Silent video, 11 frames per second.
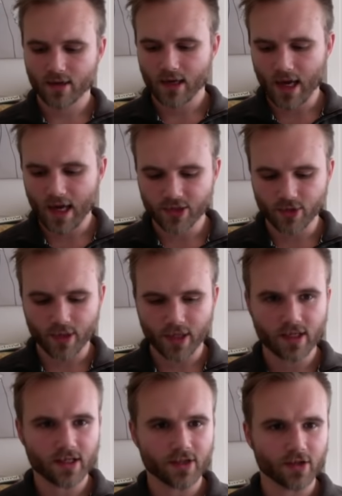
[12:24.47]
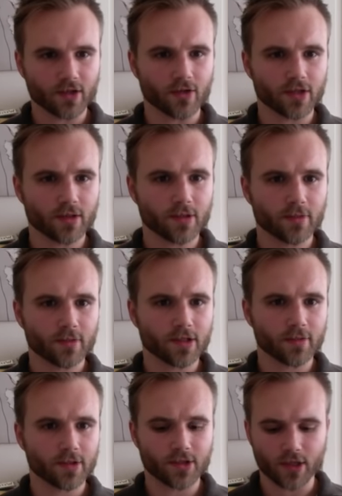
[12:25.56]
Add domain, and you're going to go
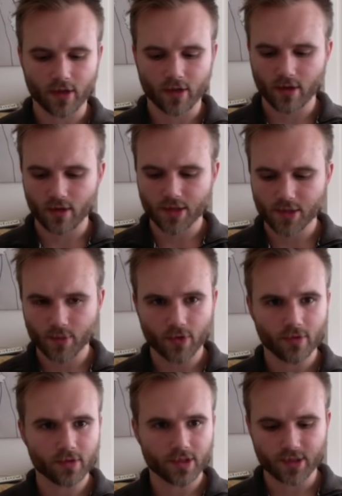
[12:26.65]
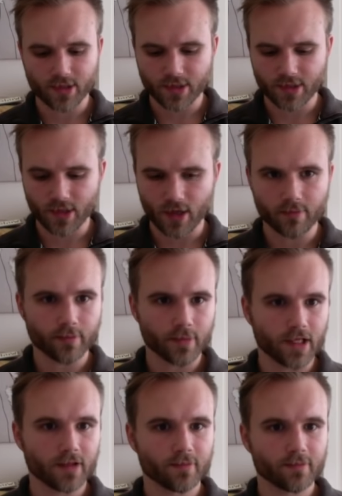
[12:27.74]
www.osmo.me.